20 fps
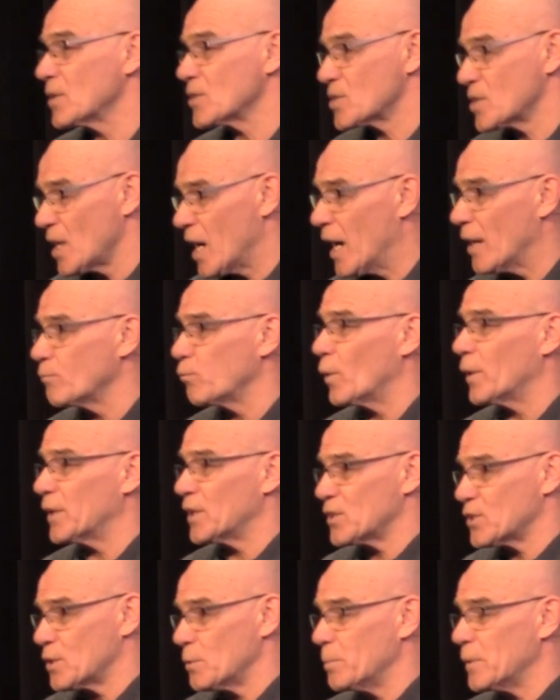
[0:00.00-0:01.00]
Does God
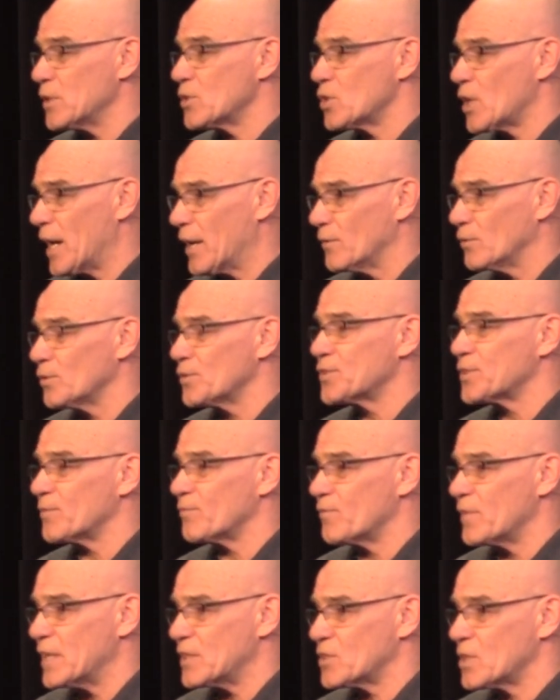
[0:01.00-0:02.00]
want us to be channels
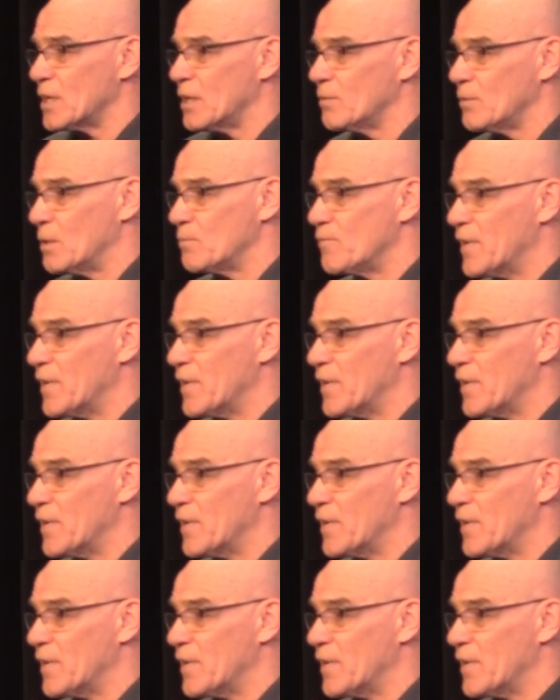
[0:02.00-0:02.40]
of ves- uh,